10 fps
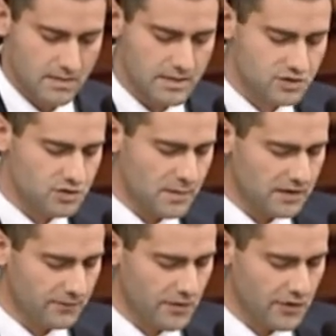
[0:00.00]
Mr.
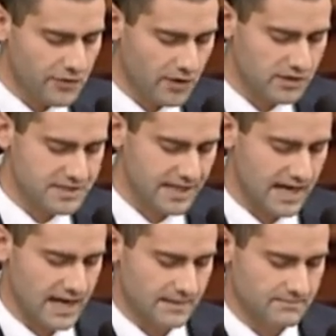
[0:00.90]
Speaker, for the third
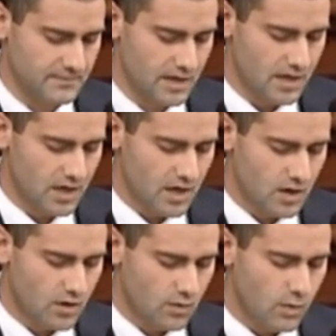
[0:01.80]
time,
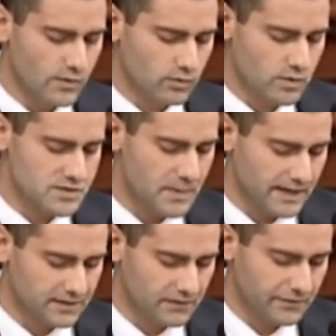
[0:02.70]
we will
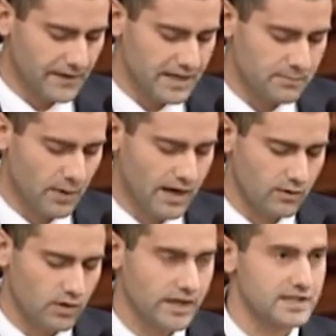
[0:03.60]
respect our funding
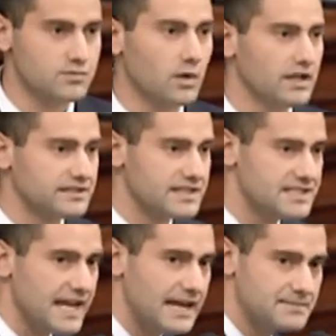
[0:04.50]
priorities while at the
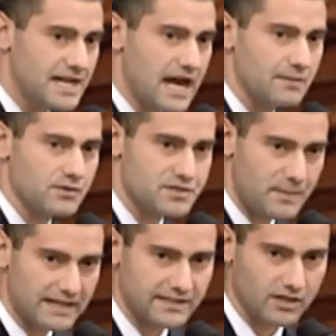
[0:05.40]
same time
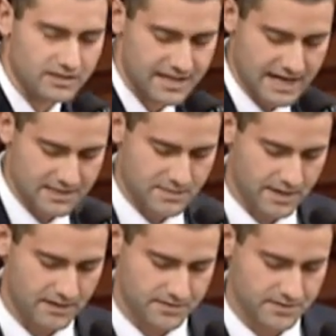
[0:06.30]
respecting our
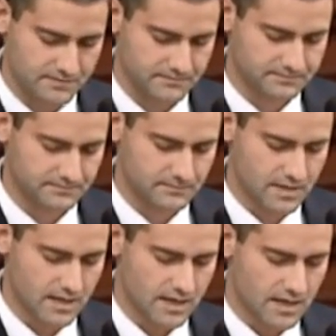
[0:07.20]
taxpayers.
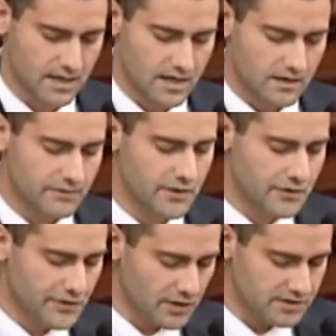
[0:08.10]
For
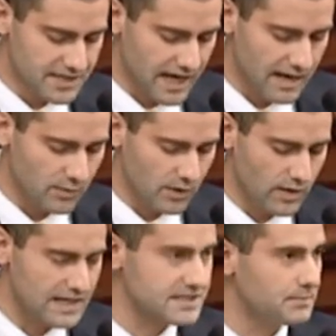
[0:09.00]
the third time, we
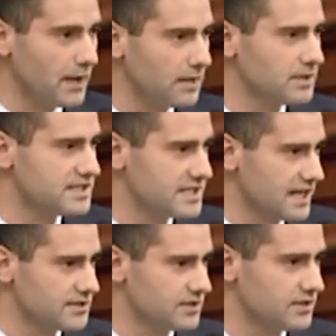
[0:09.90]
will ask the public
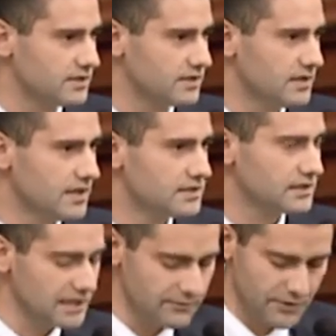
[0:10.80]
sector
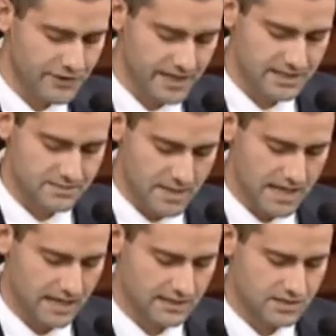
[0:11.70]
to live within its
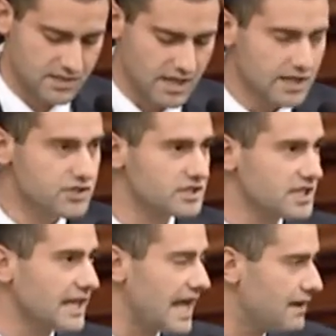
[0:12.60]
means,
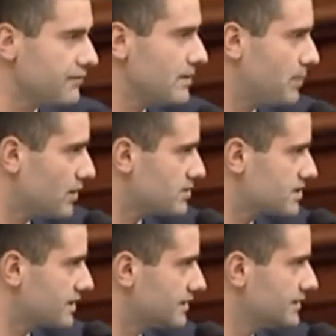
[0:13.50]
just like every
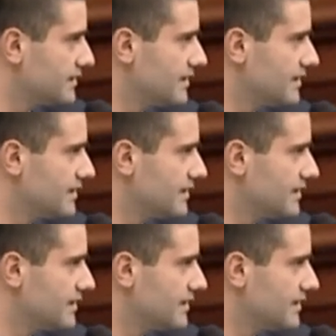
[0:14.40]
person